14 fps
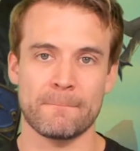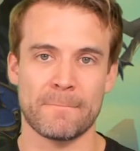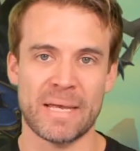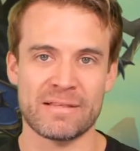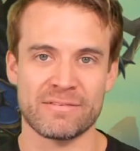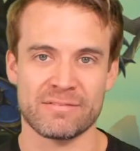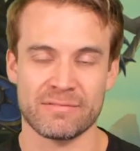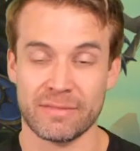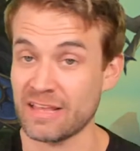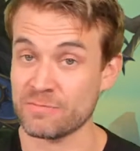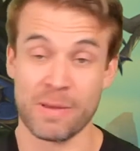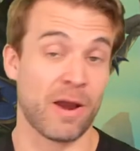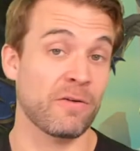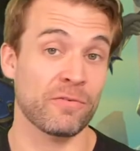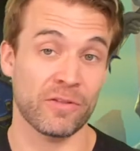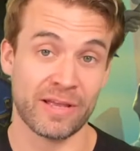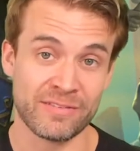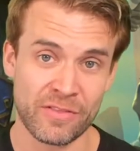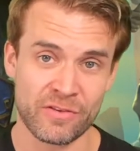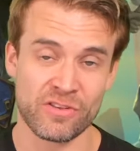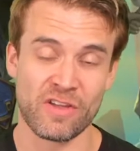it's less powerful
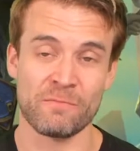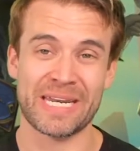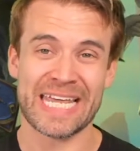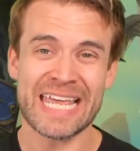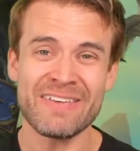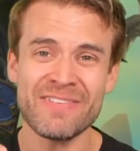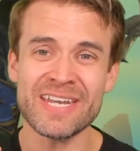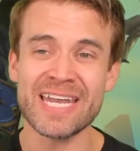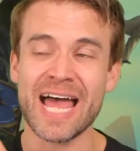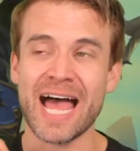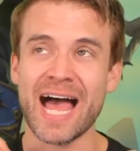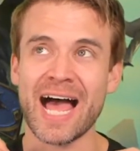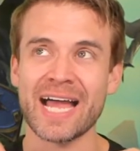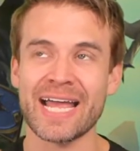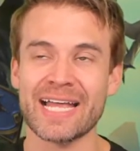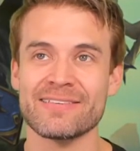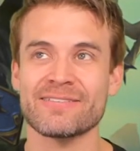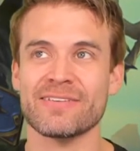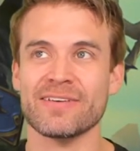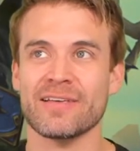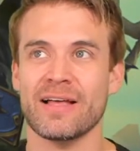against other stuff, but even
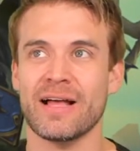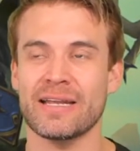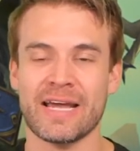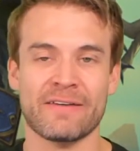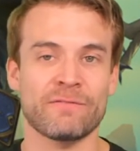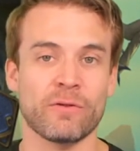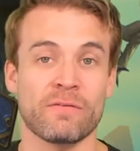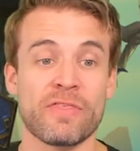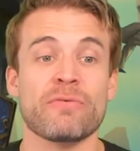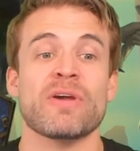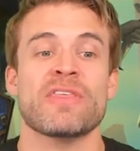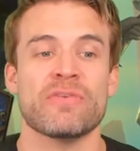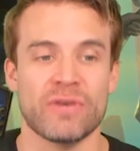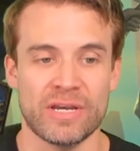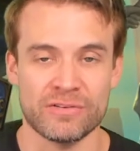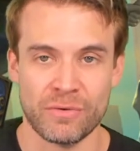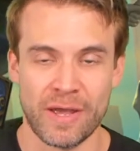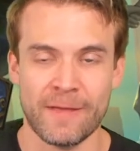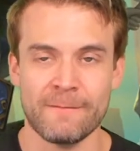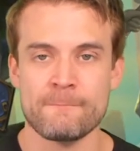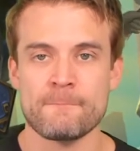against a deck full of 3/3s,
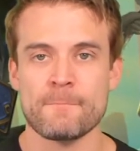right?